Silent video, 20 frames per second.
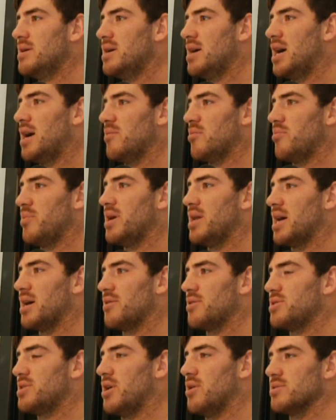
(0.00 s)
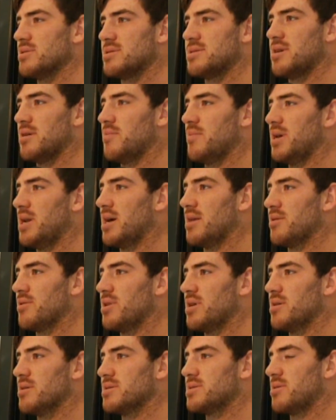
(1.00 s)
um, and being on their toes instead of being on their
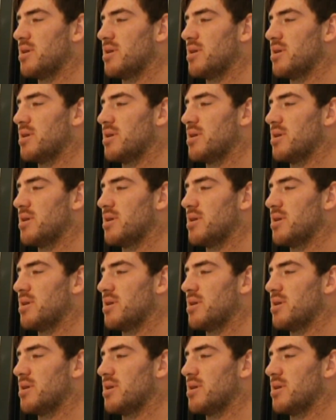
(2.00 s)
heels.